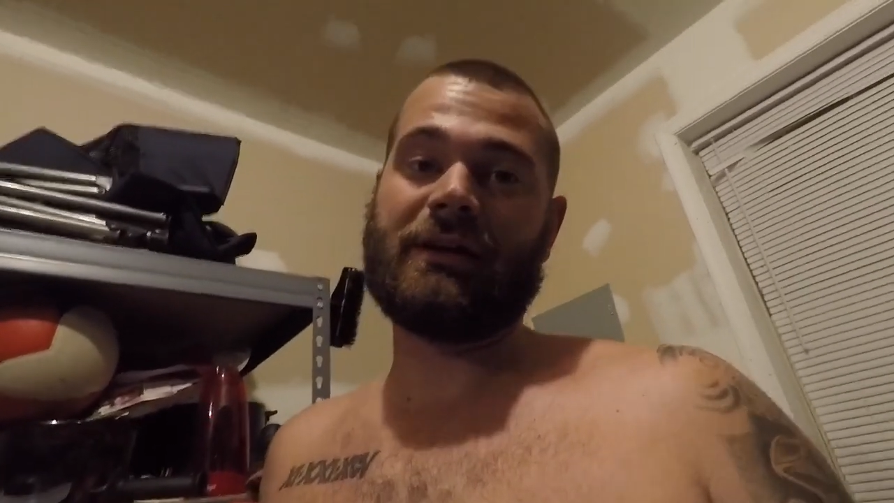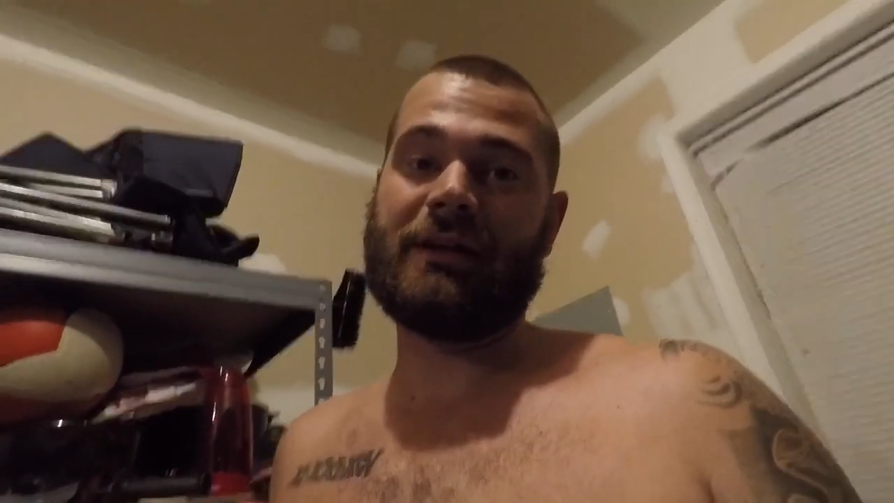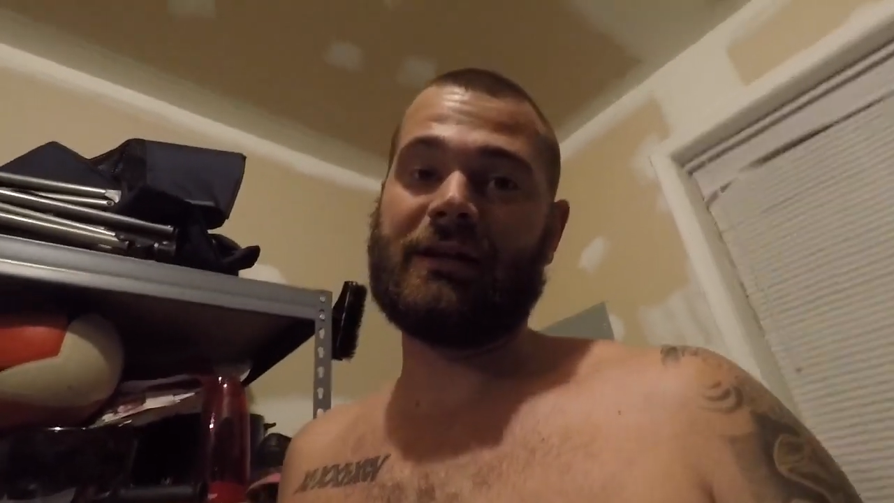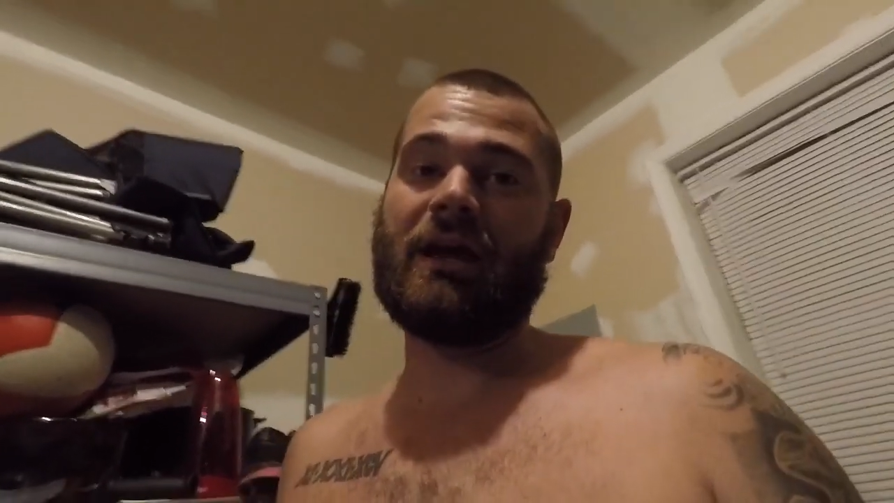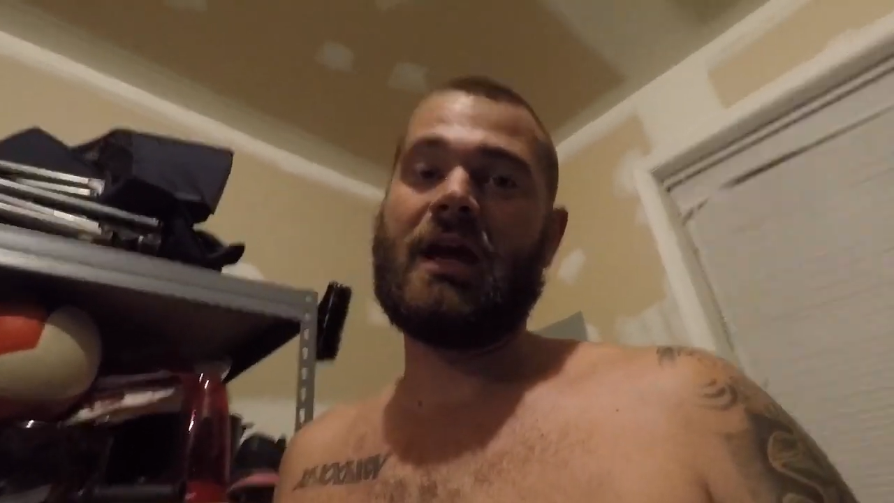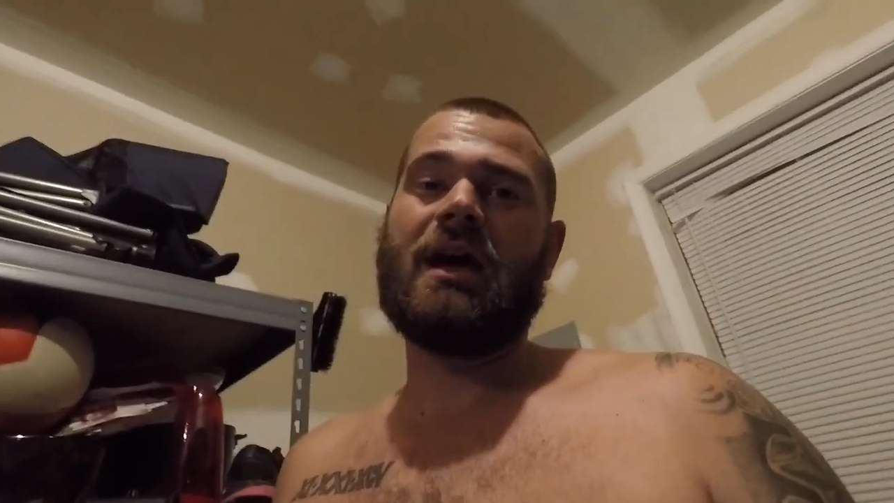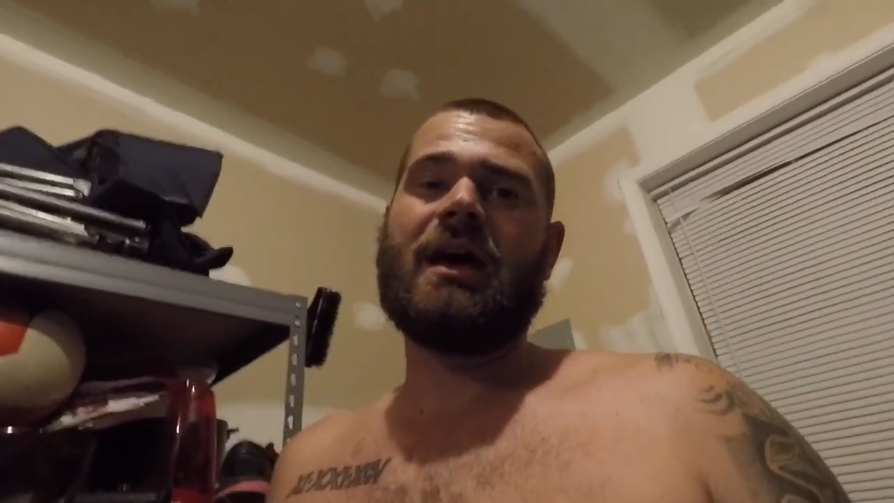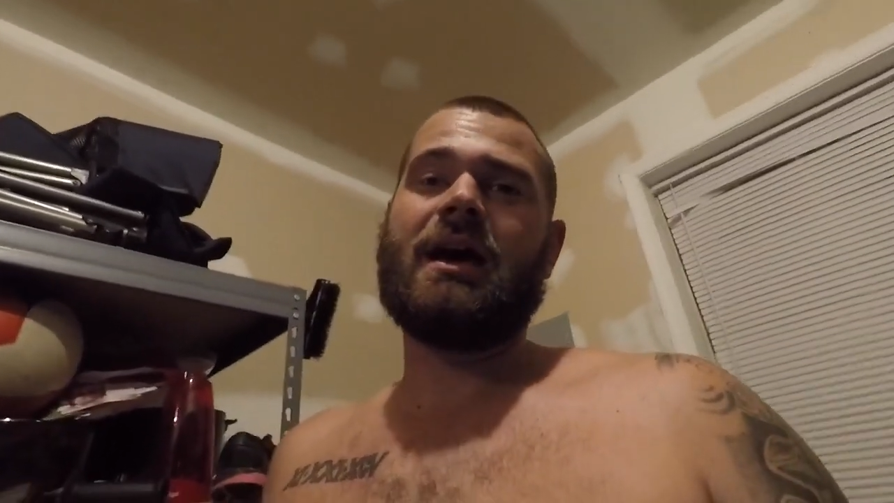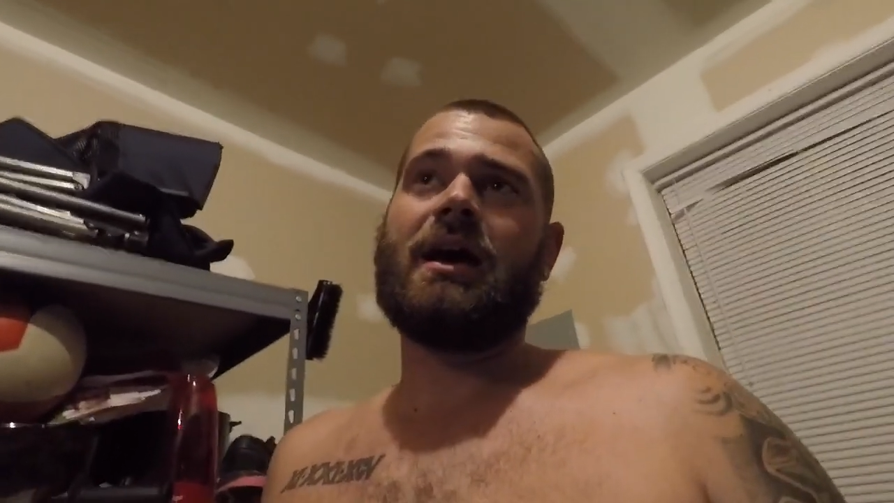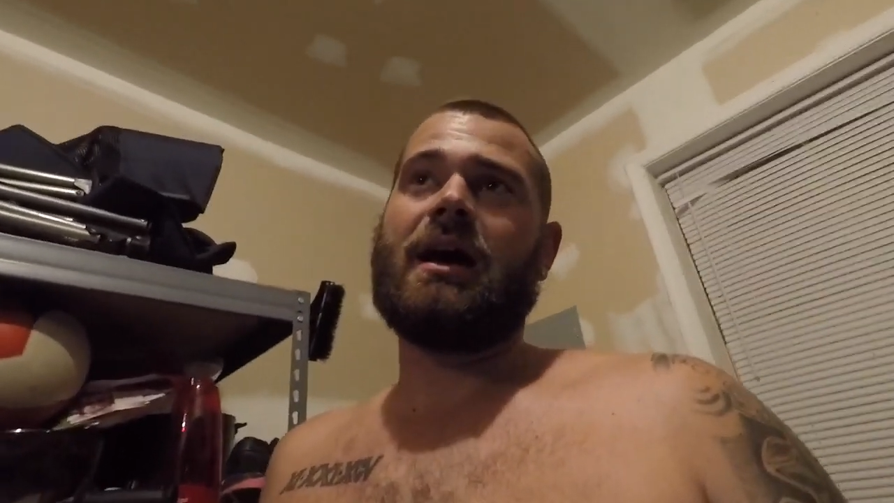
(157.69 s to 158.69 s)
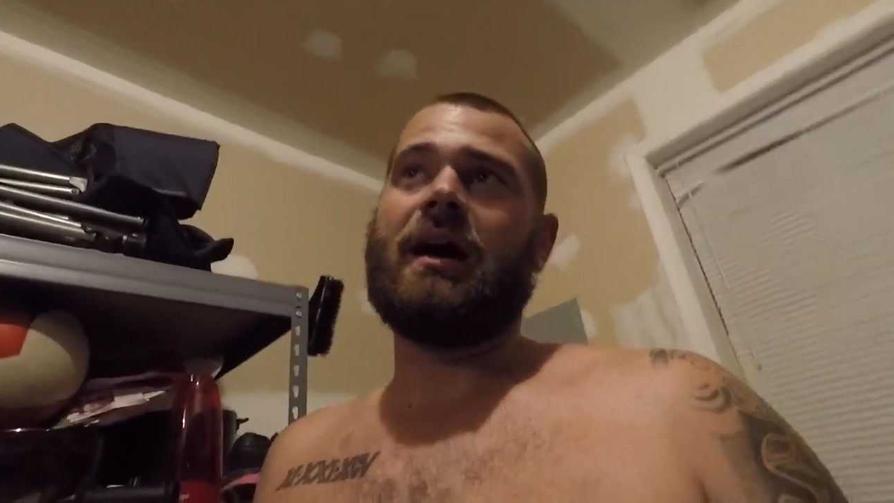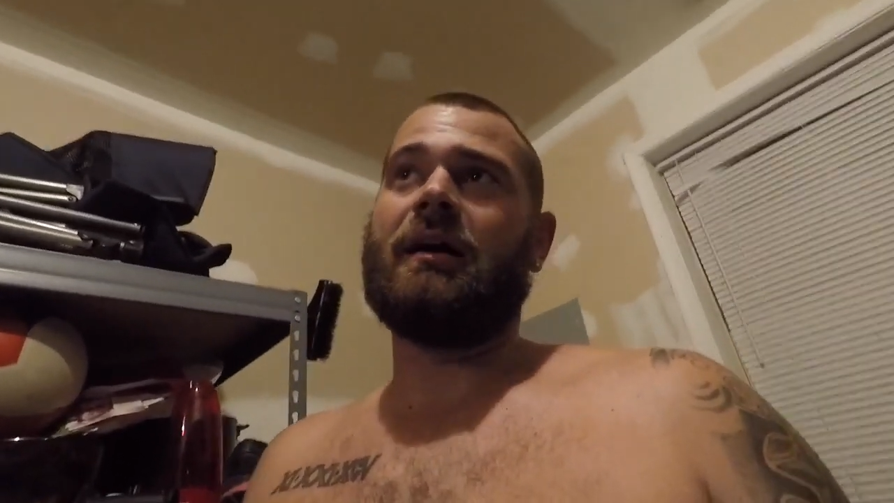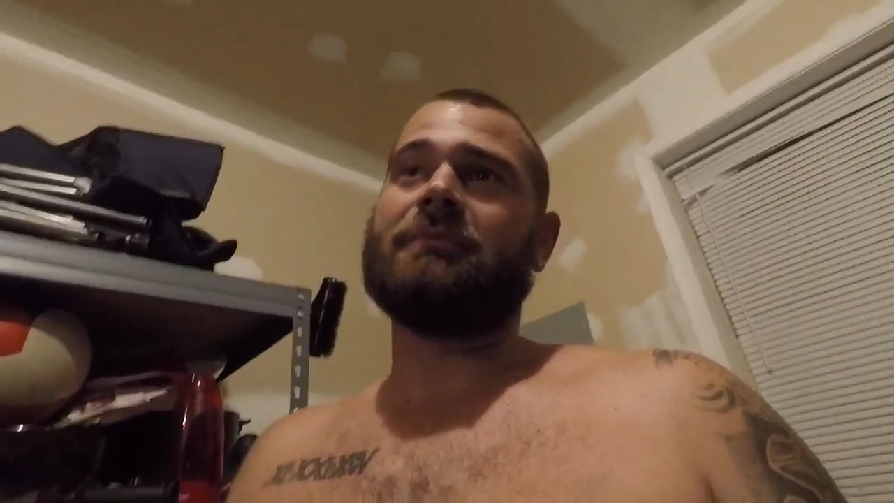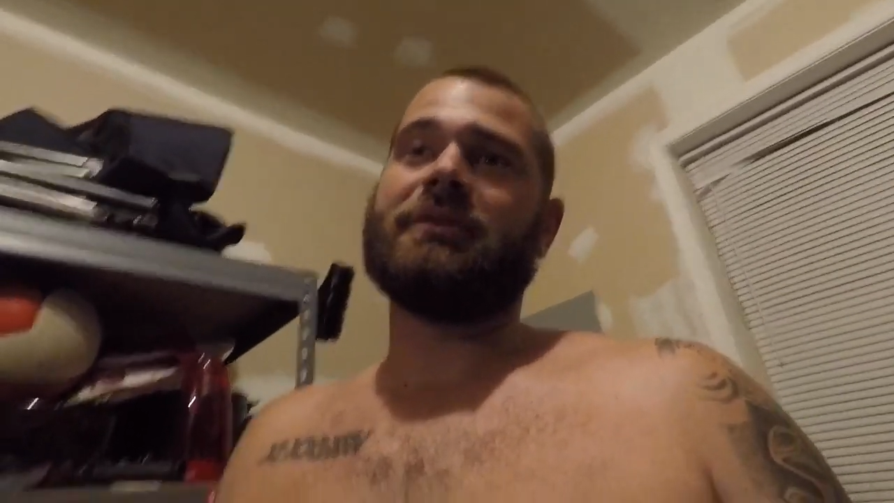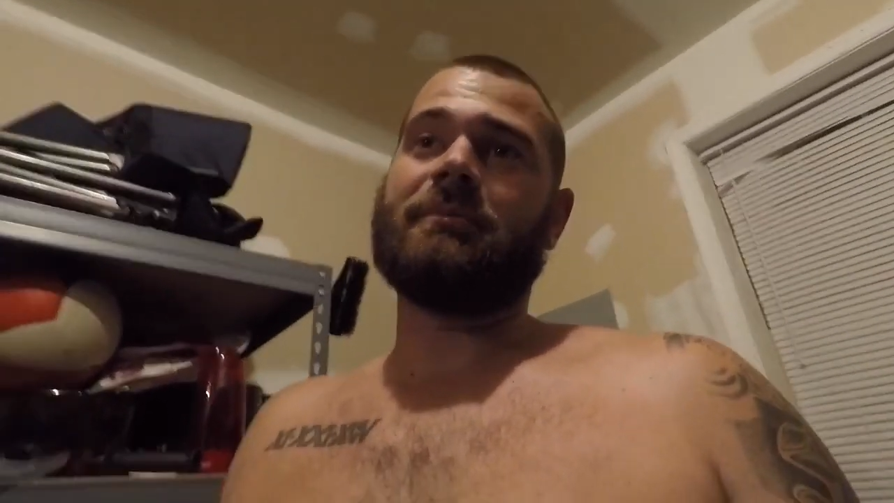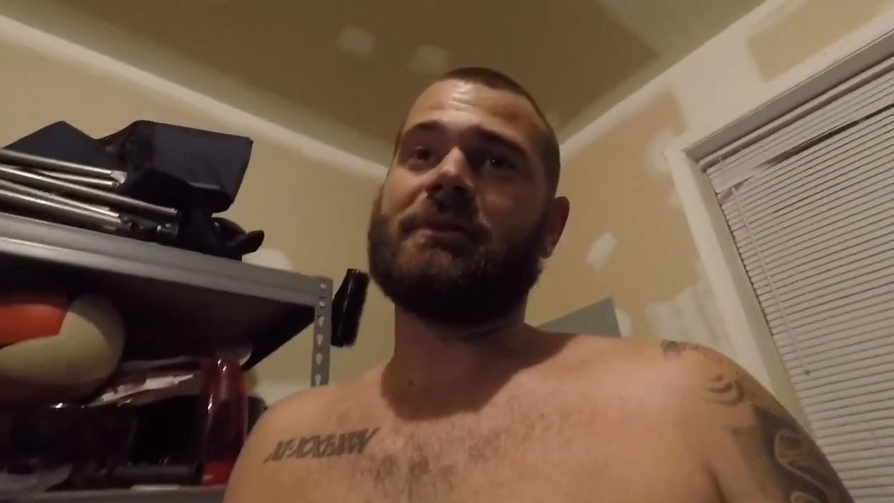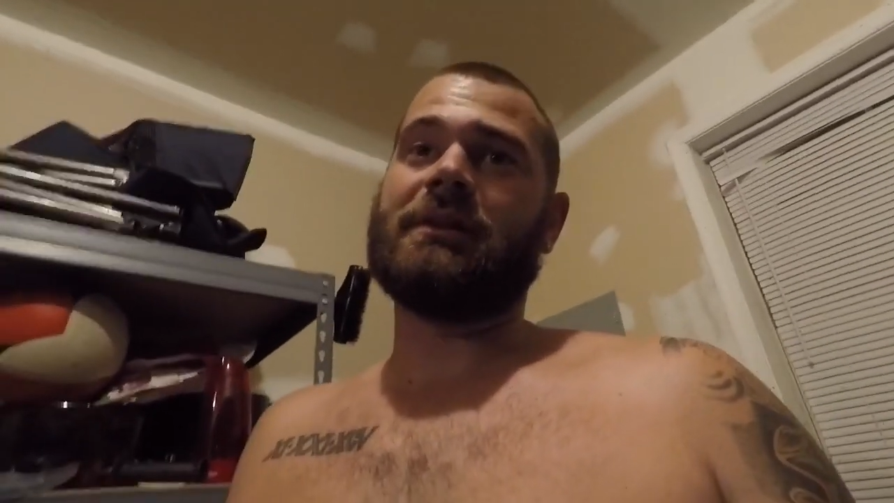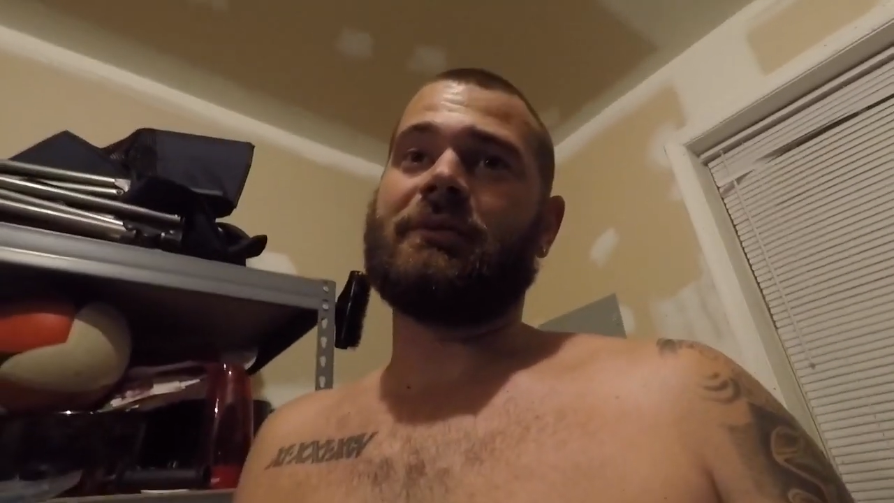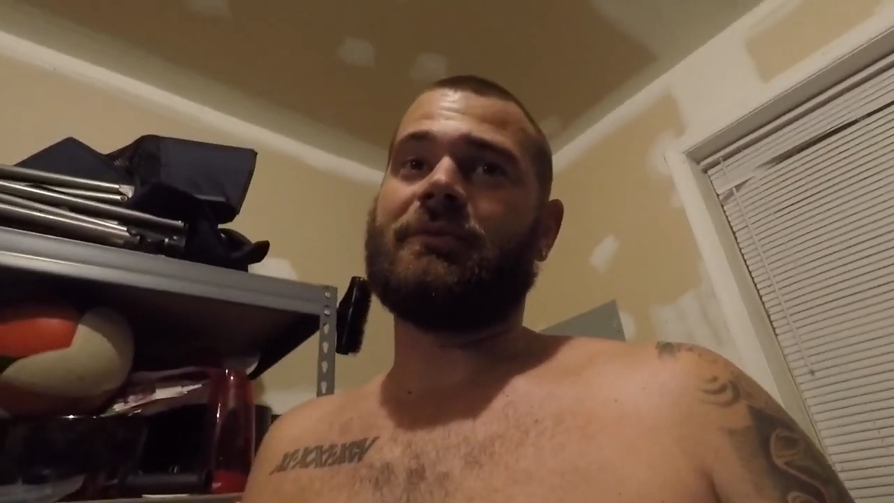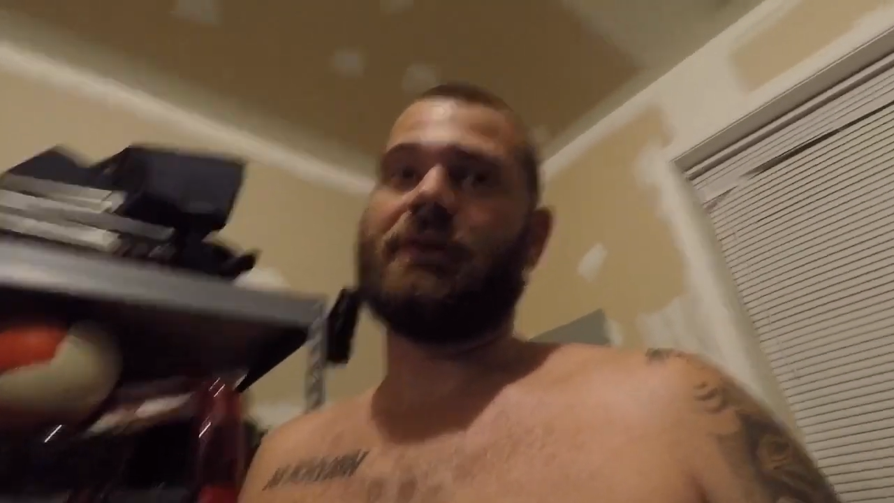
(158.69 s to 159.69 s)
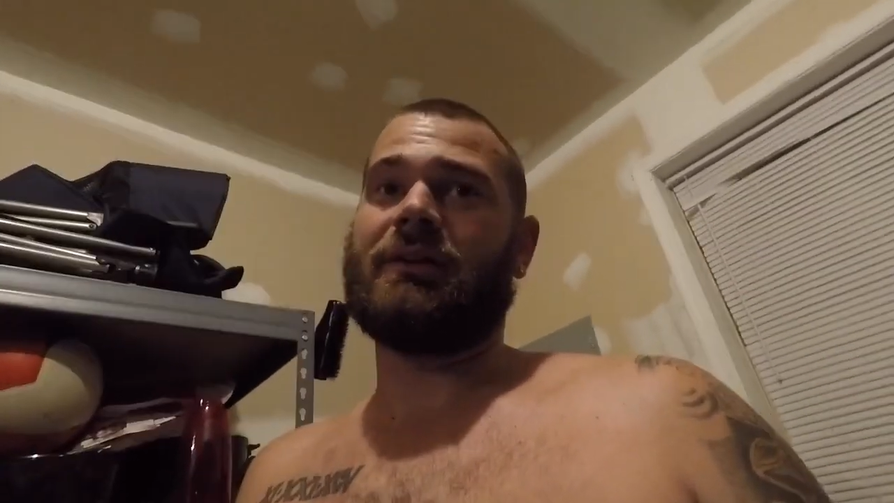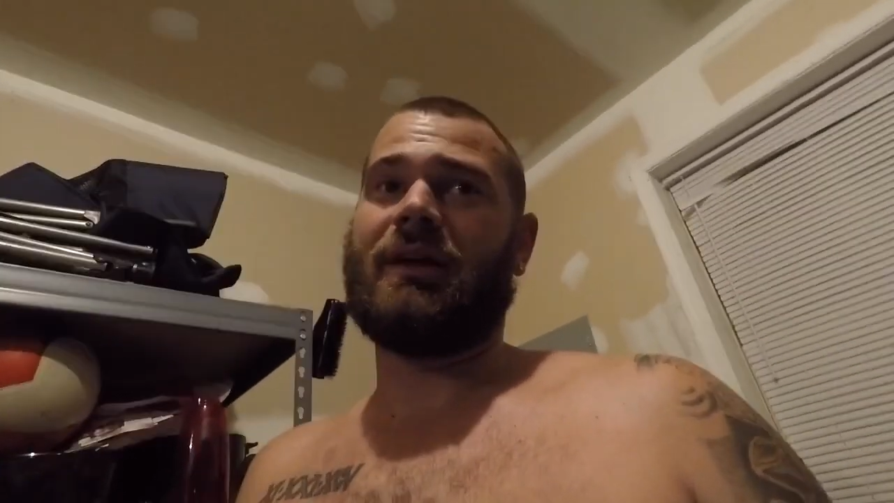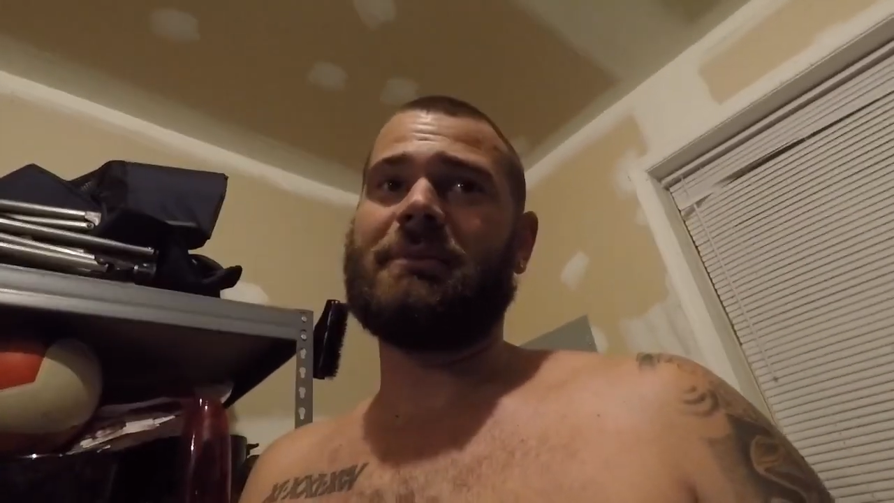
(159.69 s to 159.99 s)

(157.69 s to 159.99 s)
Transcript: need something different.